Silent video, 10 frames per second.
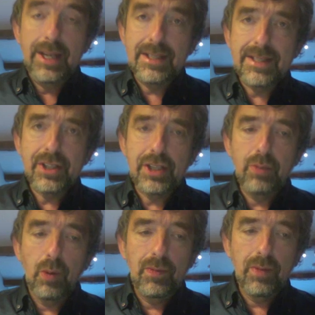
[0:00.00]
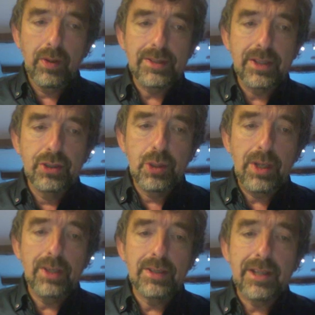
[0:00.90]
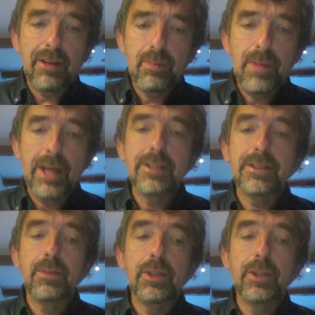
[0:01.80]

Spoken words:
essentially what we've got is a do-it-yourself mechanism